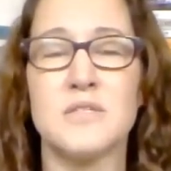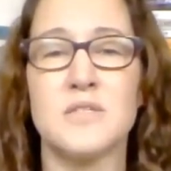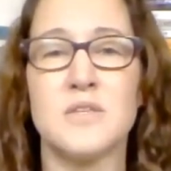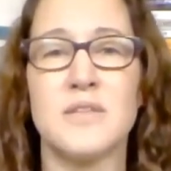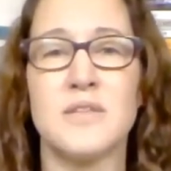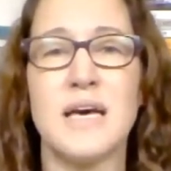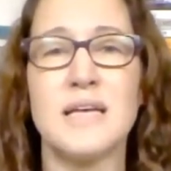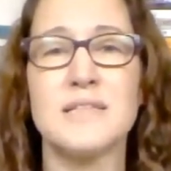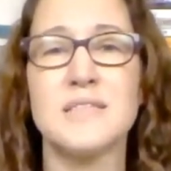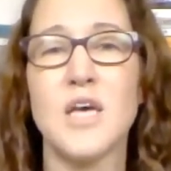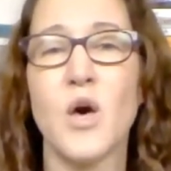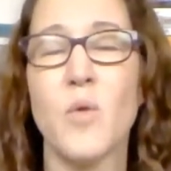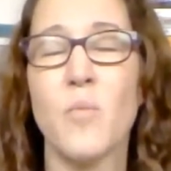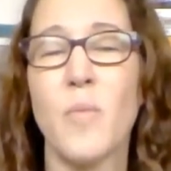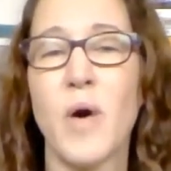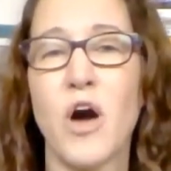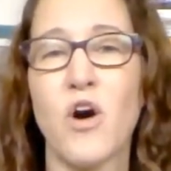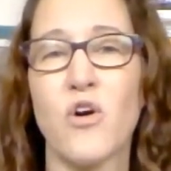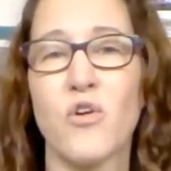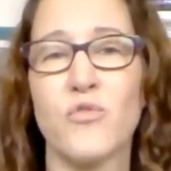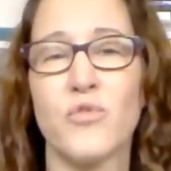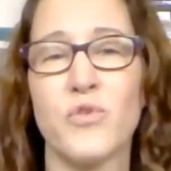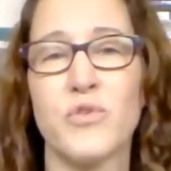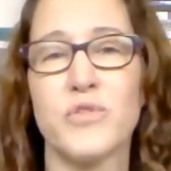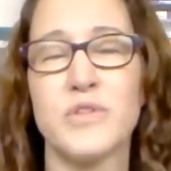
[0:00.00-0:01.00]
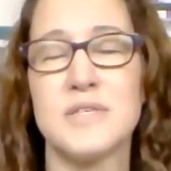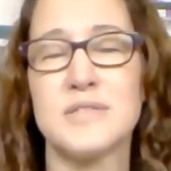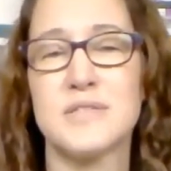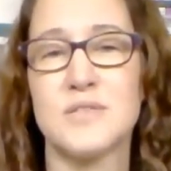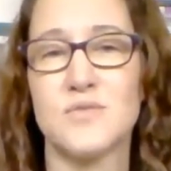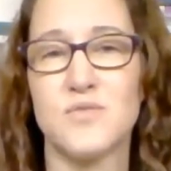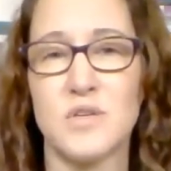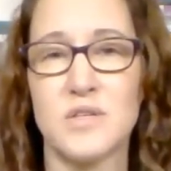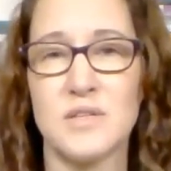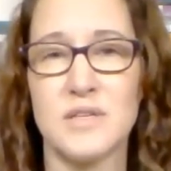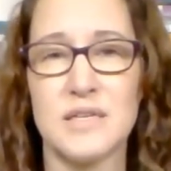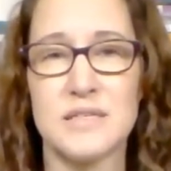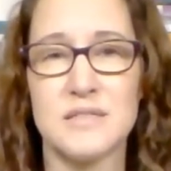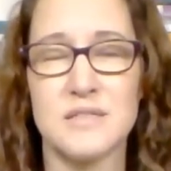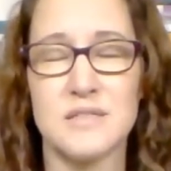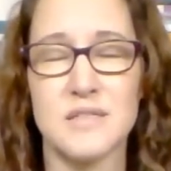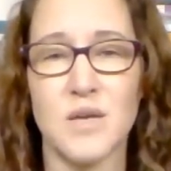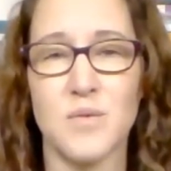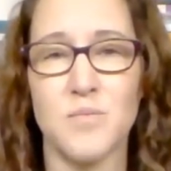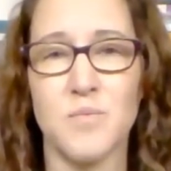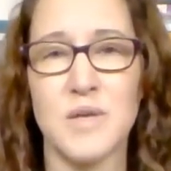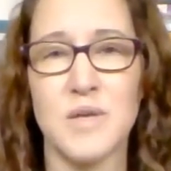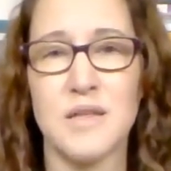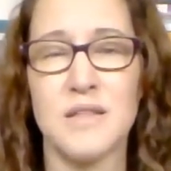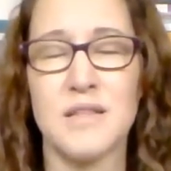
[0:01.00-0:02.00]
So that's how powerful these feelings
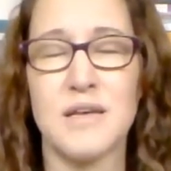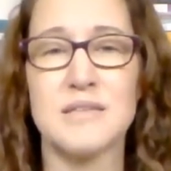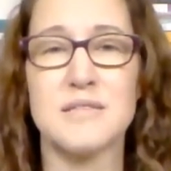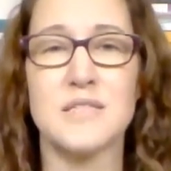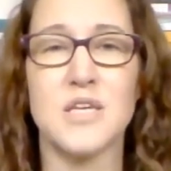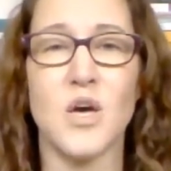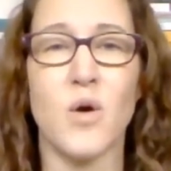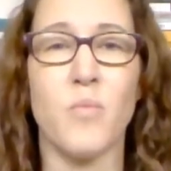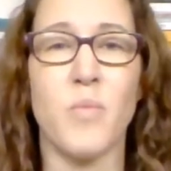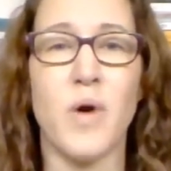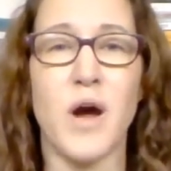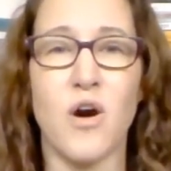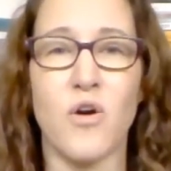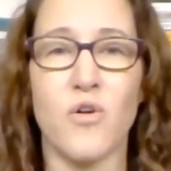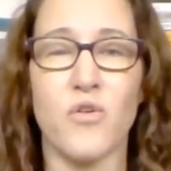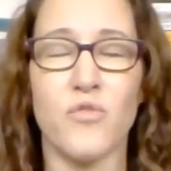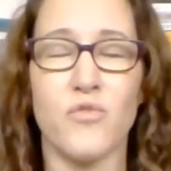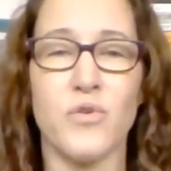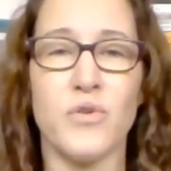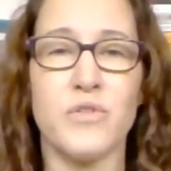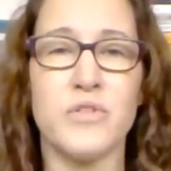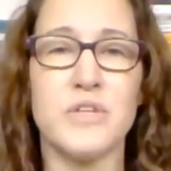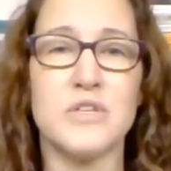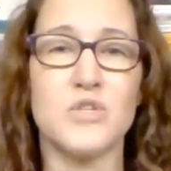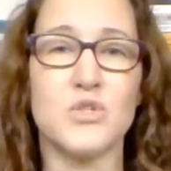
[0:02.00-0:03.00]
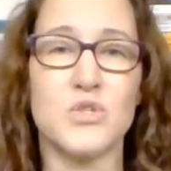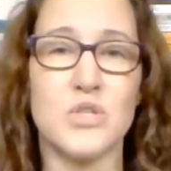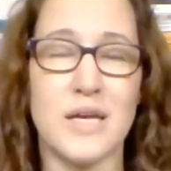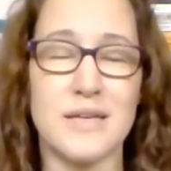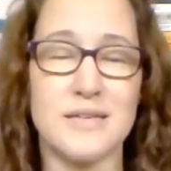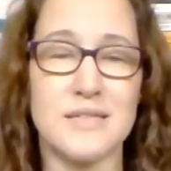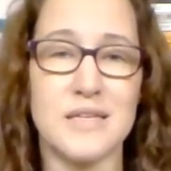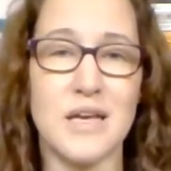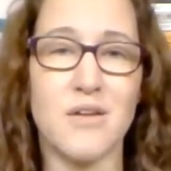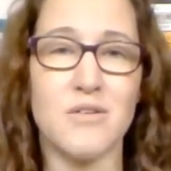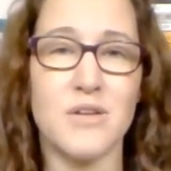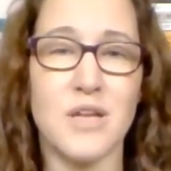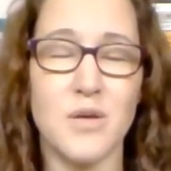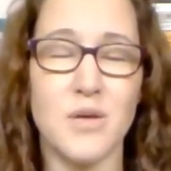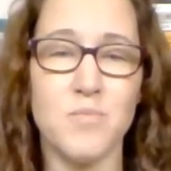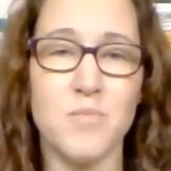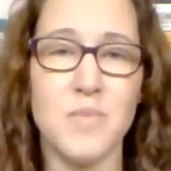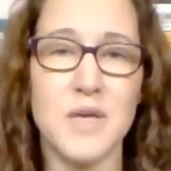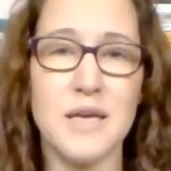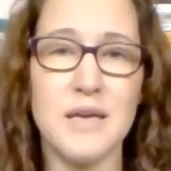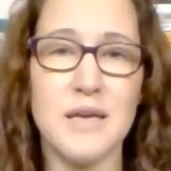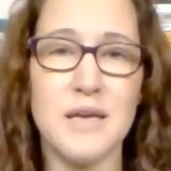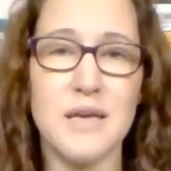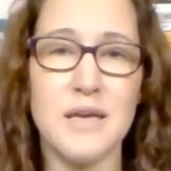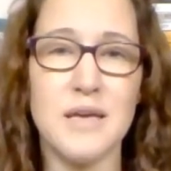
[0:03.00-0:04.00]
can be. That's how powerful this shutdown can
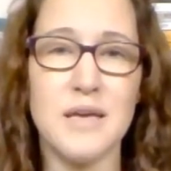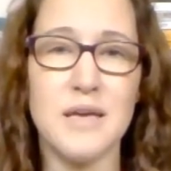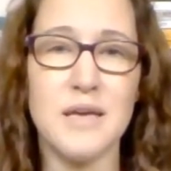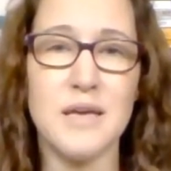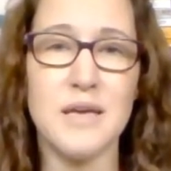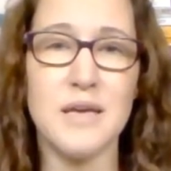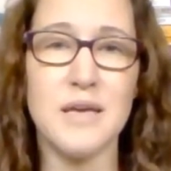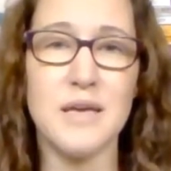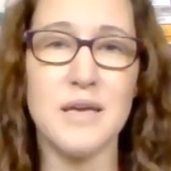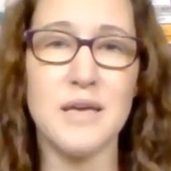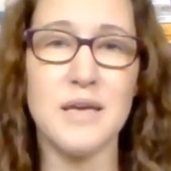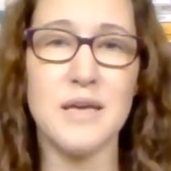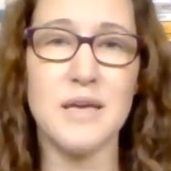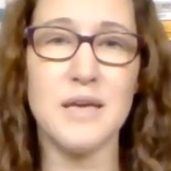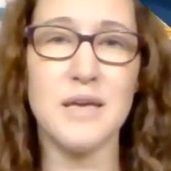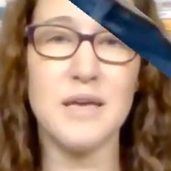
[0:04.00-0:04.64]
be. Even if a